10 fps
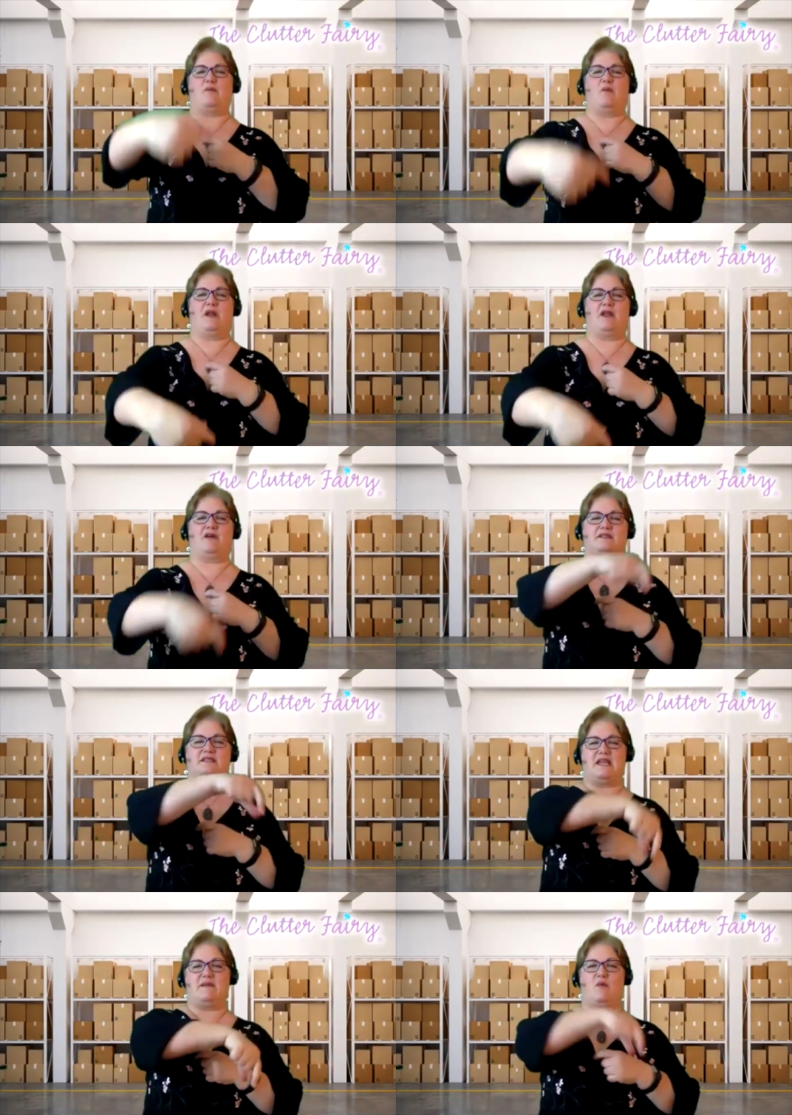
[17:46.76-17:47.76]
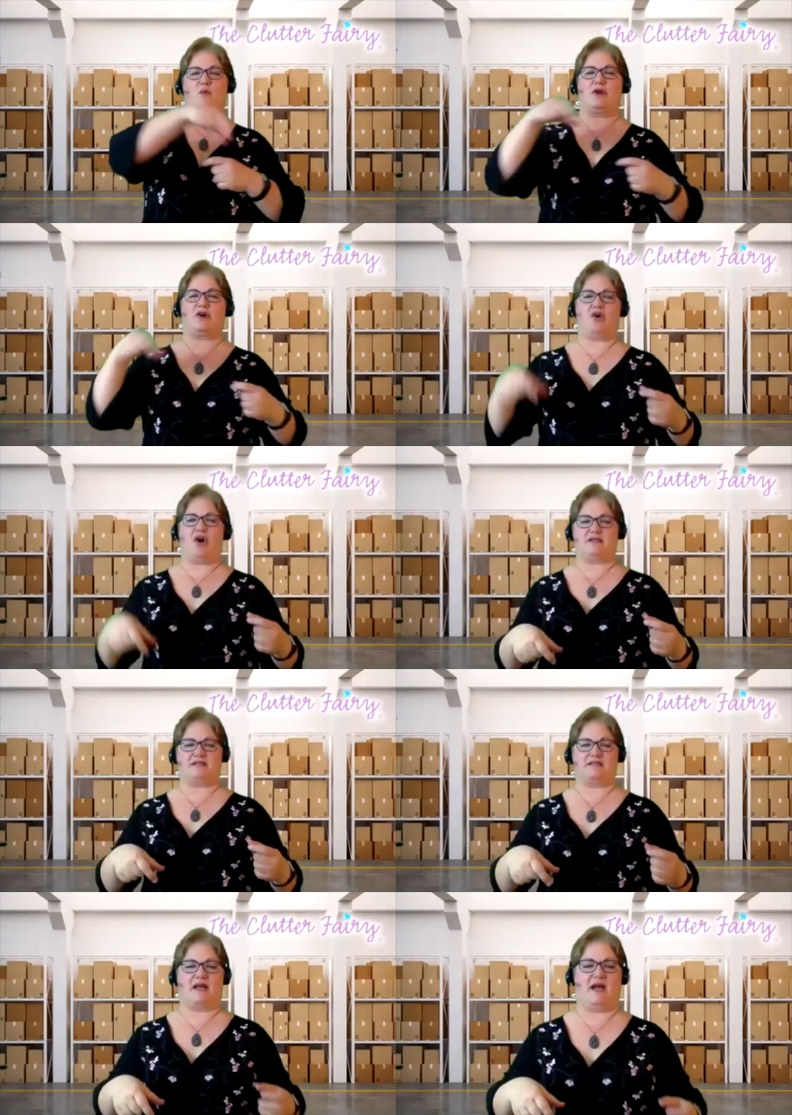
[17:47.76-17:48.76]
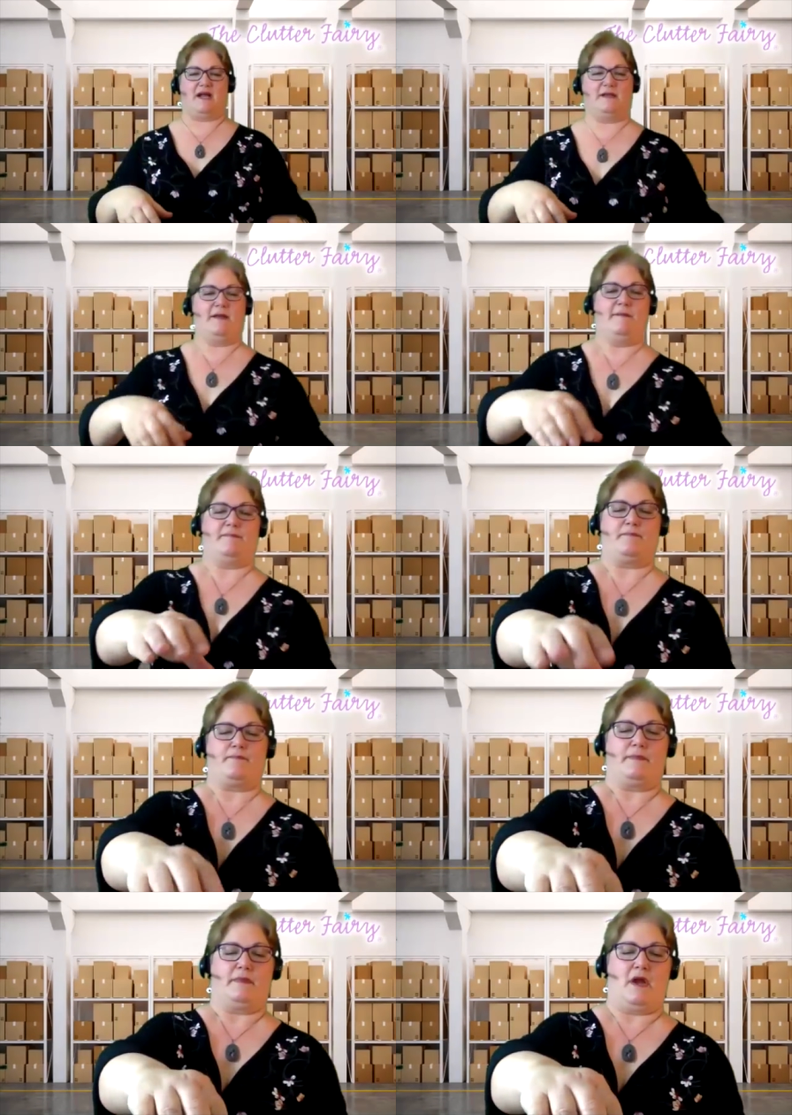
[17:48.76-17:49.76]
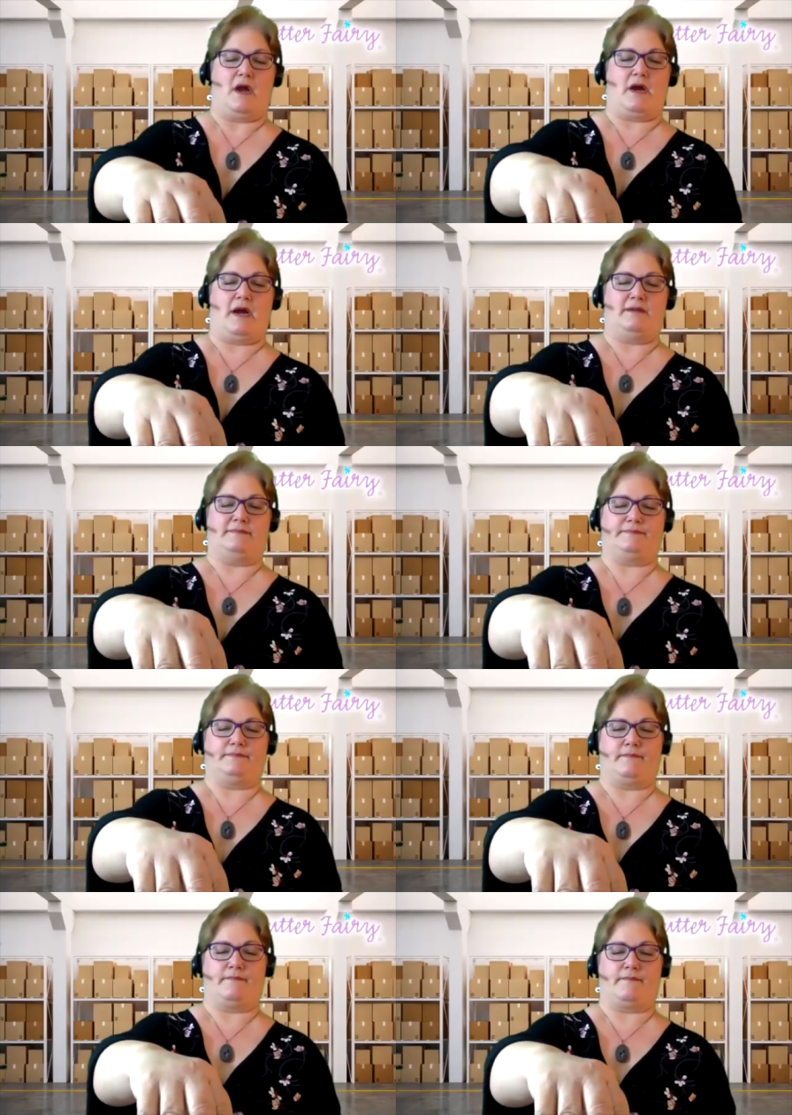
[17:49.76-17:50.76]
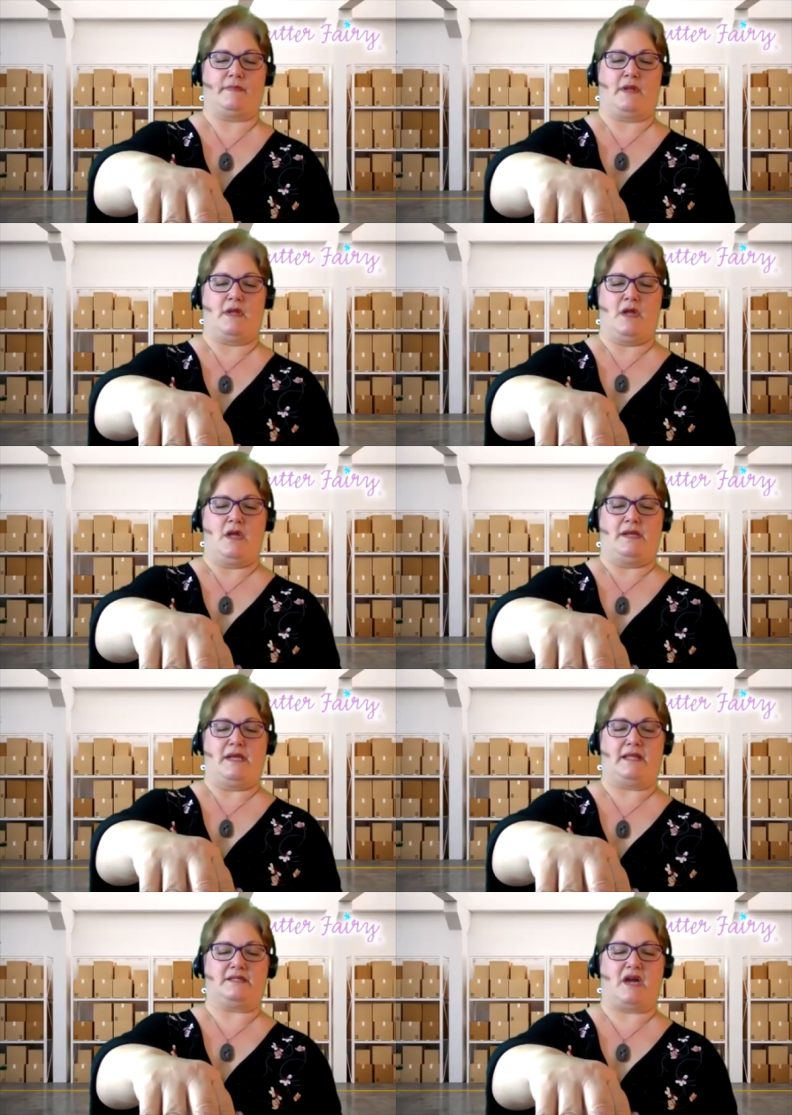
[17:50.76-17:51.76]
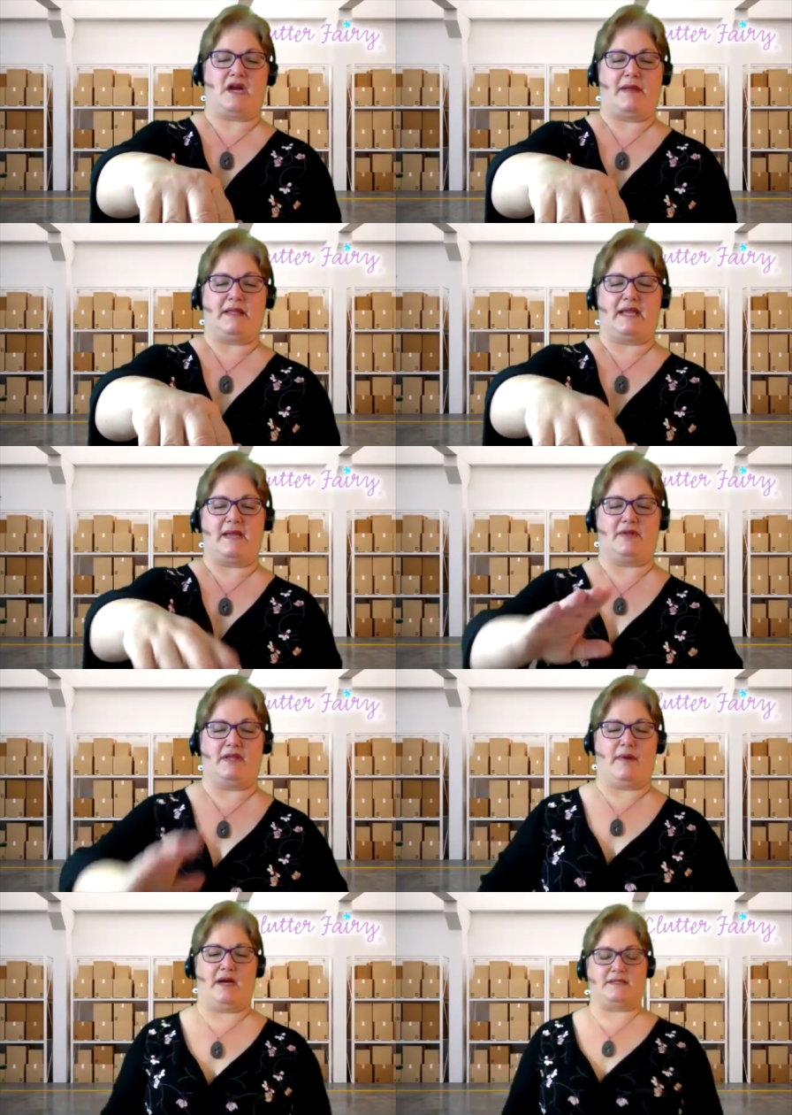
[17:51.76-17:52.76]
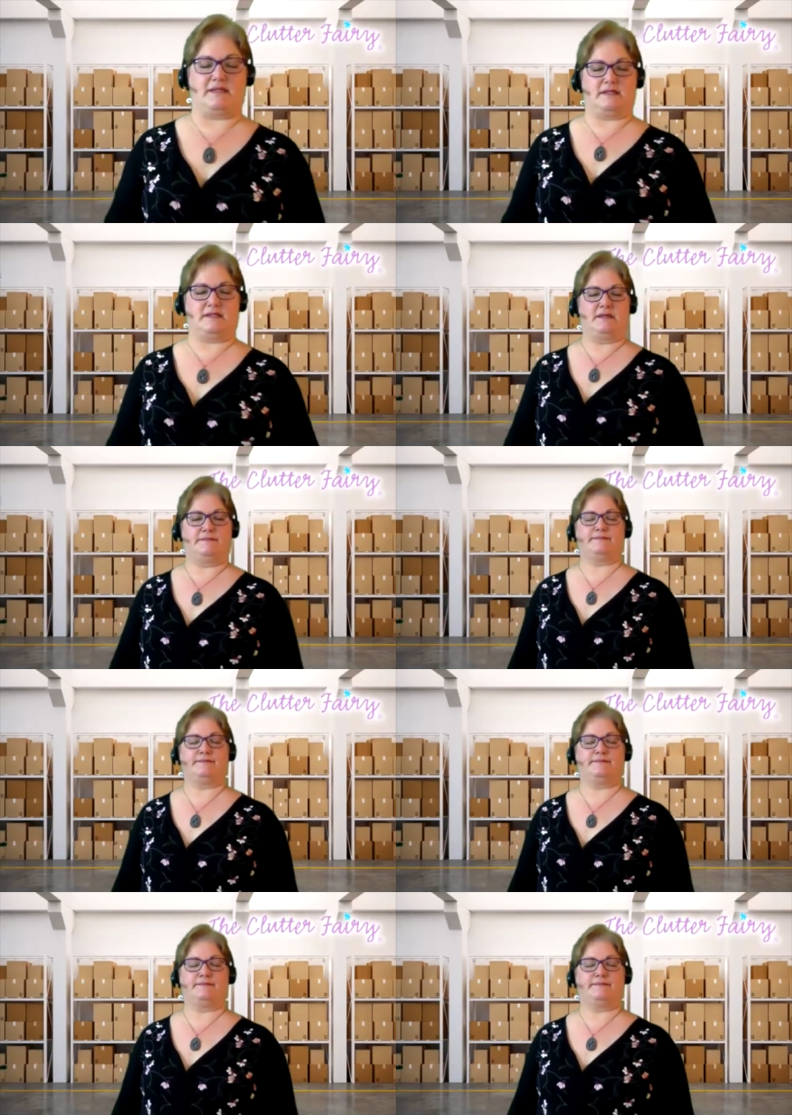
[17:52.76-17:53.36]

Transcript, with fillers: one along the seam and one across the side. All right, now let's talk about labeling the boxes.